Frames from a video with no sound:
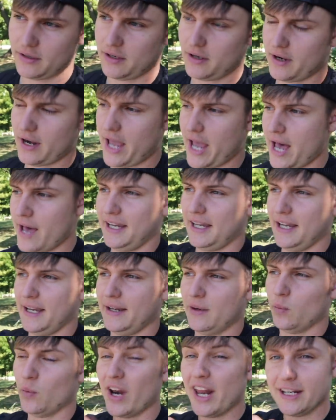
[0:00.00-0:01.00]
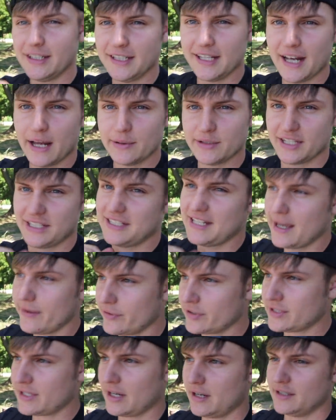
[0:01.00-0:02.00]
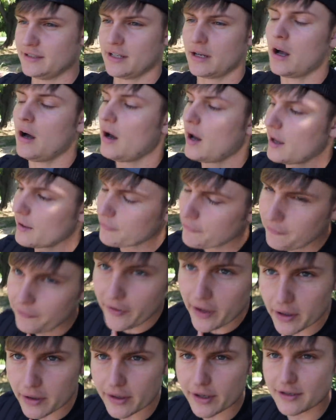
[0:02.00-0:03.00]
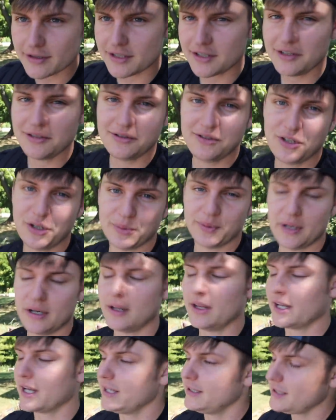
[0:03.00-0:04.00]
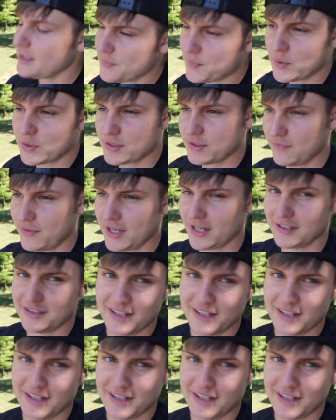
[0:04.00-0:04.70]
year and a half. And when I did, I was like devastated. I was like, oh, I failed as a YouTuber, you know, like I didn't post a video